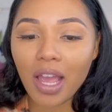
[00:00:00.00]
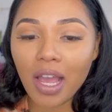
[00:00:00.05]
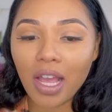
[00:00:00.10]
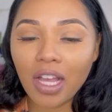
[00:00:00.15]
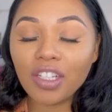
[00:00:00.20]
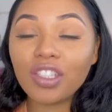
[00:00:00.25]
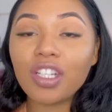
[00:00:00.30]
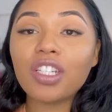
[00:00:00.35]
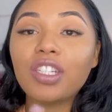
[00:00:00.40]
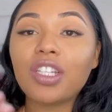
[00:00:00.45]

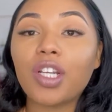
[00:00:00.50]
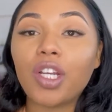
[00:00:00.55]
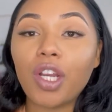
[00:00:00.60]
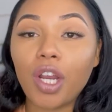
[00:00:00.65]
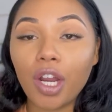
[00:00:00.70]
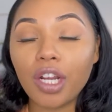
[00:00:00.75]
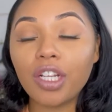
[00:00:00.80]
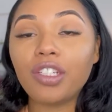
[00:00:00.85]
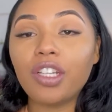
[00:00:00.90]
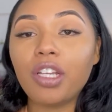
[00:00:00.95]
it's just
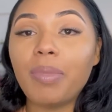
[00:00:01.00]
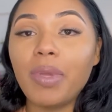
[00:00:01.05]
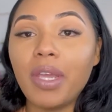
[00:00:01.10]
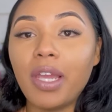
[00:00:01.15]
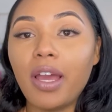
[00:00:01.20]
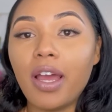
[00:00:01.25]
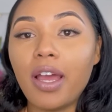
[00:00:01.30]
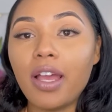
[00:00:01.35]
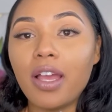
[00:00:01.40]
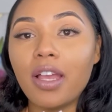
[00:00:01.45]
encouraging
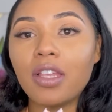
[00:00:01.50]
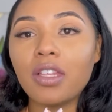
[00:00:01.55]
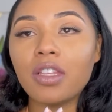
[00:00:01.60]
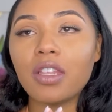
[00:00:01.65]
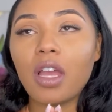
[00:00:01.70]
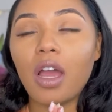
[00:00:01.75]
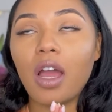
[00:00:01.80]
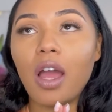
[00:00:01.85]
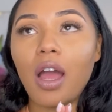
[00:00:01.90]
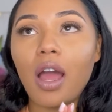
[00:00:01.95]
because
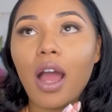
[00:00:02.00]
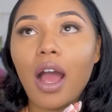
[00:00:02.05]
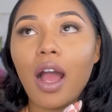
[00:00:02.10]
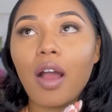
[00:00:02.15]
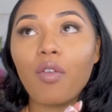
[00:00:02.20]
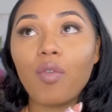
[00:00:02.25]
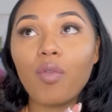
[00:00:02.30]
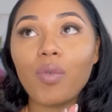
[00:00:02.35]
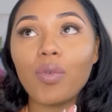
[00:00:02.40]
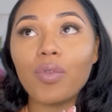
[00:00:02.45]

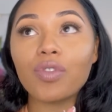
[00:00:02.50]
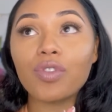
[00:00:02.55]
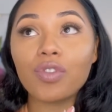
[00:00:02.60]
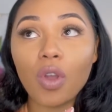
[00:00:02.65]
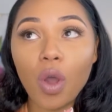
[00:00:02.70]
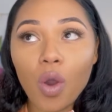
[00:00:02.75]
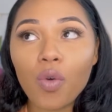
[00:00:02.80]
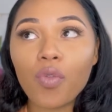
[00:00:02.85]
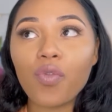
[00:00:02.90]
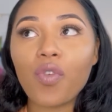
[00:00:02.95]

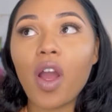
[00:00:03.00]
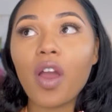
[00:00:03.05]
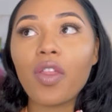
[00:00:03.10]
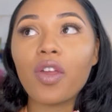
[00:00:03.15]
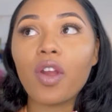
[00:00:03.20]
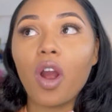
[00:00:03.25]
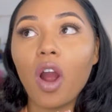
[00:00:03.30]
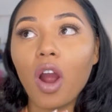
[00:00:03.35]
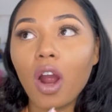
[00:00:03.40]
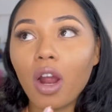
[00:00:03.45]
so far
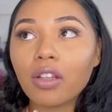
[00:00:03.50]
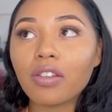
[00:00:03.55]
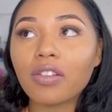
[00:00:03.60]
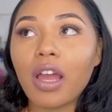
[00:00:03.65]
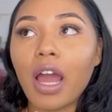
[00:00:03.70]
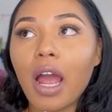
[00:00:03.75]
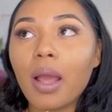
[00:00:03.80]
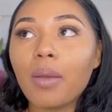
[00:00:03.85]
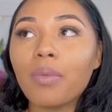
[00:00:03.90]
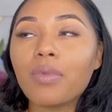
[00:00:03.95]
there are
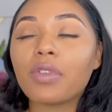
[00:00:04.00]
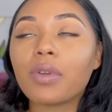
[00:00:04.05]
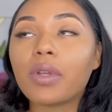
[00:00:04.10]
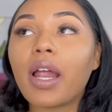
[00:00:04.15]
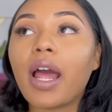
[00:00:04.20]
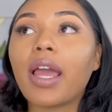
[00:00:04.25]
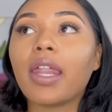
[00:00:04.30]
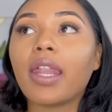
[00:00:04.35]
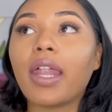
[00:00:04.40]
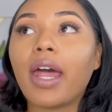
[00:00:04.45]
times when
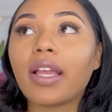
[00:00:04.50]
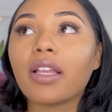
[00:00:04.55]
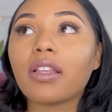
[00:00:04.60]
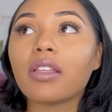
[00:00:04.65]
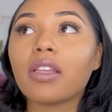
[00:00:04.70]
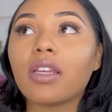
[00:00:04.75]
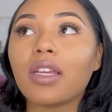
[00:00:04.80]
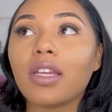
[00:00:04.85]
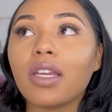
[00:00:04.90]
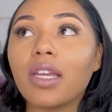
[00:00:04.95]
I like
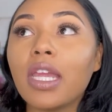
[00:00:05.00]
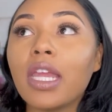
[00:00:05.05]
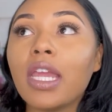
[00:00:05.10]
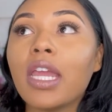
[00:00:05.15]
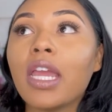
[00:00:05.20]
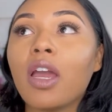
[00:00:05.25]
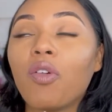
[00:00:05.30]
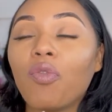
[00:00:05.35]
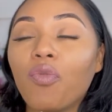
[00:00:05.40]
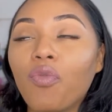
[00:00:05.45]

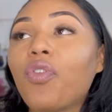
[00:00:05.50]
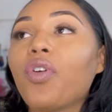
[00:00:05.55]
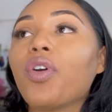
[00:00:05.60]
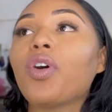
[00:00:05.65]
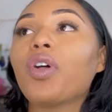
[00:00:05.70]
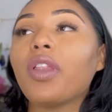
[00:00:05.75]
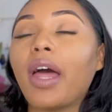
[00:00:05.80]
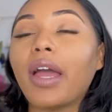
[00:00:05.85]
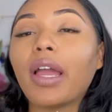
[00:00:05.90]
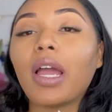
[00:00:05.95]

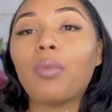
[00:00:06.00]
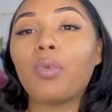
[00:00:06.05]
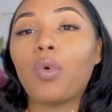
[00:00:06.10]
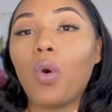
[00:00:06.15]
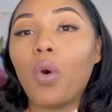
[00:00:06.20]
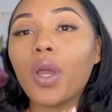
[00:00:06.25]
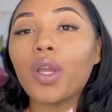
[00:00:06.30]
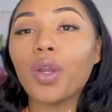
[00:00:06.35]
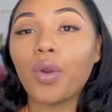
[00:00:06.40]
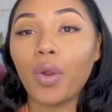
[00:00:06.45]
feel like I'm
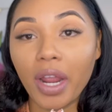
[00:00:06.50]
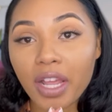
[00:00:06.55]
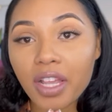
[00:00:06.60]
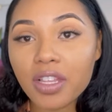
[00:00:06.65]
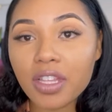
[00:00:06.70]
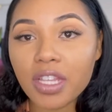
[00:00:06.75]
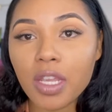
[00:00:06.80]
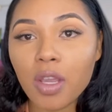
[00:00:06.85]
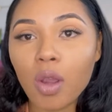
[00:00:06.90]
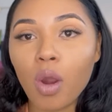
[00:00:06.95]
going
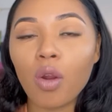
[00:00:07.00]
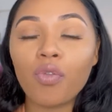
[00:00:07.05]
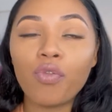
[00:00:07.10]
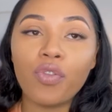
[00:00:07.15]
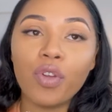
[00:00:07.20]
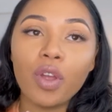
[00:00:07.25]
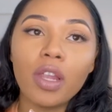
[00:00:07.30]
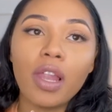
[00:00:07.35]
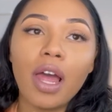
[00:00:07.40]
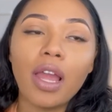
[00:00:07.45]
crazy or
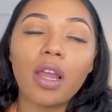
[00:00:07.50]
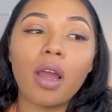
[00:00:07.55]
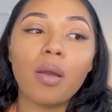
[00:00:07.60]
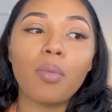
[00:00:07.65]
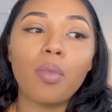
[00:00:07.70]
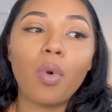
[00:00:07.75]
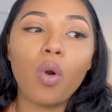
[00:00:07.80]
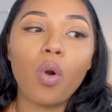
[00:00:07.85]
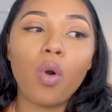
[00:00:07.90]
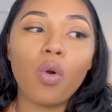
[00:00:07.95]
feel like
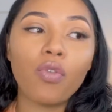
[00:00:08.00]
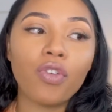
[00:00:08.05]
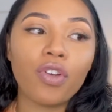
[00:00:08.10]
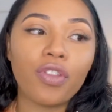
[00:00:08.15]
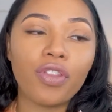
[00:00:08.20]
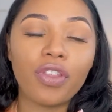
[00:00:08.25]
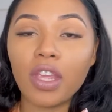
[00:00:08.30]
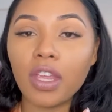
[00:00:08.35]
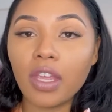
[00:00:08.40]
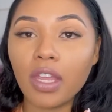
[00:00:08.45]
I'm
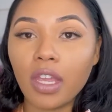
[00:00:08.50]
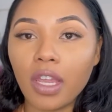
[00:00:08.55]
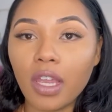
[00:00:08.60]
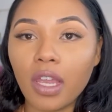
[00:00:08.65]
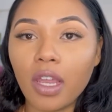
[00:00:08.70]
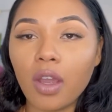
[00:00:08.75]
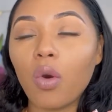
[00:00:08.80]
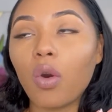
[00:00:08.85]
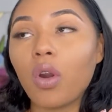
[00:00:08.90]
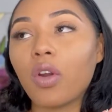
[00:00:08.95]

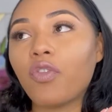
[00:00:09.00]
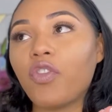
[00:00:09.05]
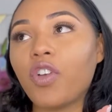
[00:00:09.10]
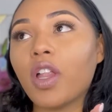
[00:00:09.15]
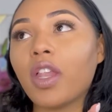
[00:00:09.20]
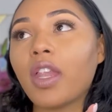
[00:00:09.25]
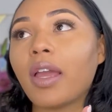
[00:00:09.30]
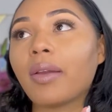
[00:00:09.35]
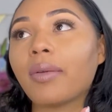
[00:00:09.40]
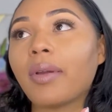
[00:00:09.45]
overthinking or
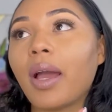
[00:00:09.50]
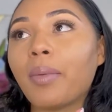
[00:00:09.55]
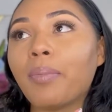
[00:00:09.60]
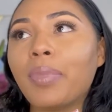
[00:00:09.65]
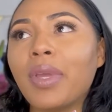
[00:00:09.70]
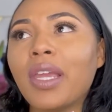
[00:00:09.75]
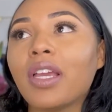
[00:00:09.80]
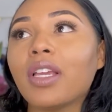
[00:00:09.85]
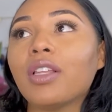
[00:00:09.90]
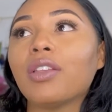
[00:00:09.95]
feel like I'm
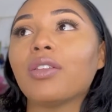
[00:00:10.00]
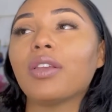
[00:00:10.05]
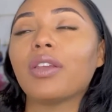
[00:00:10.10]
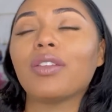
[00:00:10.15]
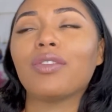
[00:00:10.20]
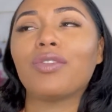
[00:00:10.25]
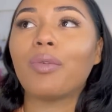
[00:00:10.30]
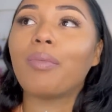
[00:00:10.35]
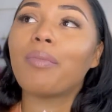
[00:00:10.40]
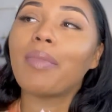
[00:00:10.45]
being
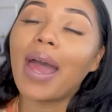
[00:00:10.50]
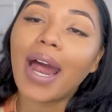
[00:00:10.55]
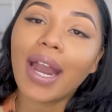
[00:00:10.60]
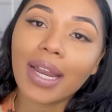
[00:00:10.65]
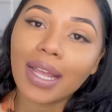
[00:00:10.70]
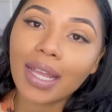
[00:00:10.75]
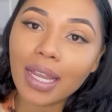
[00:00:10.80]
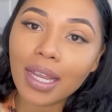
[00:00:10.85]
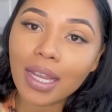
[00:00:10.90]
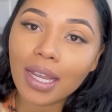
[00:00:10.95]

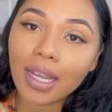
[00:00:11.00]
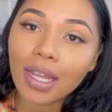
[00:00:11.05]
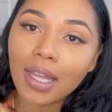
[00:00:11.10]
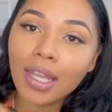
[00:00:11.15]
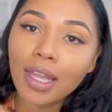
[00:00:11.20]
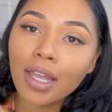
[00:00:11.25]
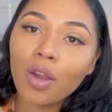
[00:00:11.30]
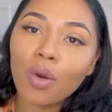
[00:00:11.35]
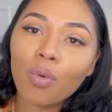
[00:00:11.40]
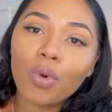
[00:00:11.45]
dramatic
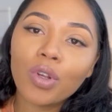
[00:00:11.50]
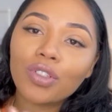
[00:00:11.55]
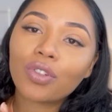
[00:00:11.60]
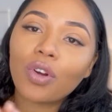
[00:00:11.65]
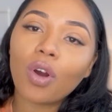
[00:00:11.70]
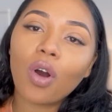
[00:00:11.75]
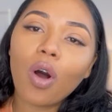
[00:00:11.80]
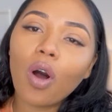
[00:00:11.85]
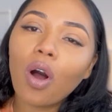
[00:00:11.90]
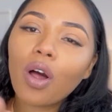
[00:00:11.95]
which
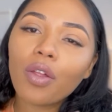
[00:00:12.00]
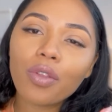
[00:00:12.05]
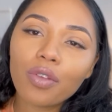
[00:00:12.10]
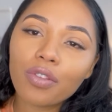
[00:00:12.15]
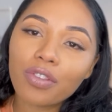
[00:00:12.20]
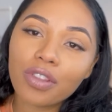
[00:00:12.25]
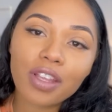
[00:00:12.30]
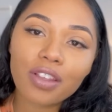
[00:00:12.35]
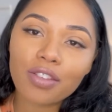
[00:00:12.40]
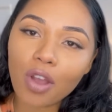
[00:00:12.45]
all
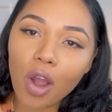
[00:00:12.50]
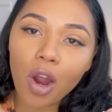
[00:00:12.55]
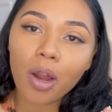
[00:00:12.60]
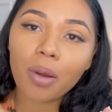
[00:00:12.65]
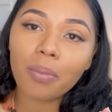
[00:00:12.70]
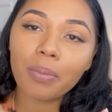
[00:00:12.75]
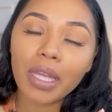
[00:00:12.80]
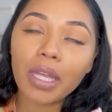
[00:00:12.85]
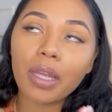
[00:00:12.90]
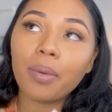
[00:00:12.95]
those things
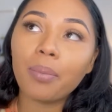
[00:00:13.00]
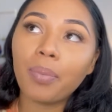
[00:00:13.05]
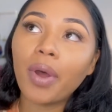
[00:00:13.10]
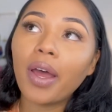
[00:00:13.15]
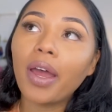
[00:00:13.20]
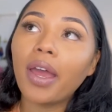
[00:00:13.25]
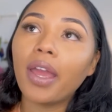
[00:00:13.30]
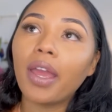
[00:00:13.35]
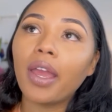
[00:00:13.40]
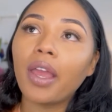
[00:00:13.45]
are me,
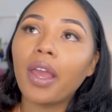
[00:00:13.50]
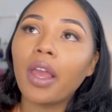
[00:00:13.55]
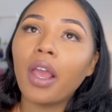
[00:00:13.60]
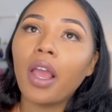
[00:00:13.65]
but